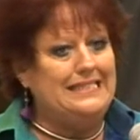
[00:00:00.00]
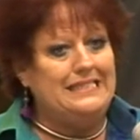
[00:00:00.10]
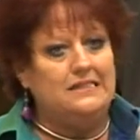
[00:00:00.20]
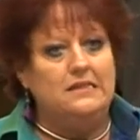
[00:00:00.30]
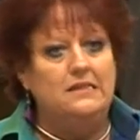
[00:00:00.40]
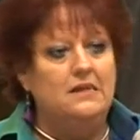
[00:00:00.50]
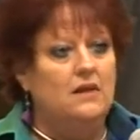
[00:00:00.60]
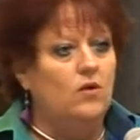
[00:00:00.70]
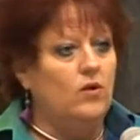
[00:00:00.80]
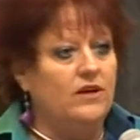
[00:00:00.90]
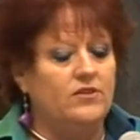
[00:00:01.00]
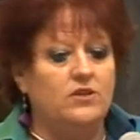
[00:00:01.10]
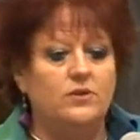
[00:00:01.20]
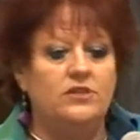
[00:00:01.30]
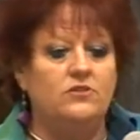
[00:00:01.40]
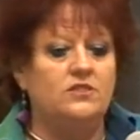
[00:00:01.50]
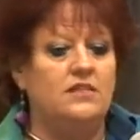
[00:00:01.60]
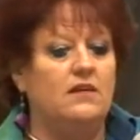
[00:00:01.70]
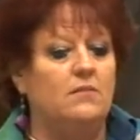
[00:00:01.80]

diesel, whatever they were using.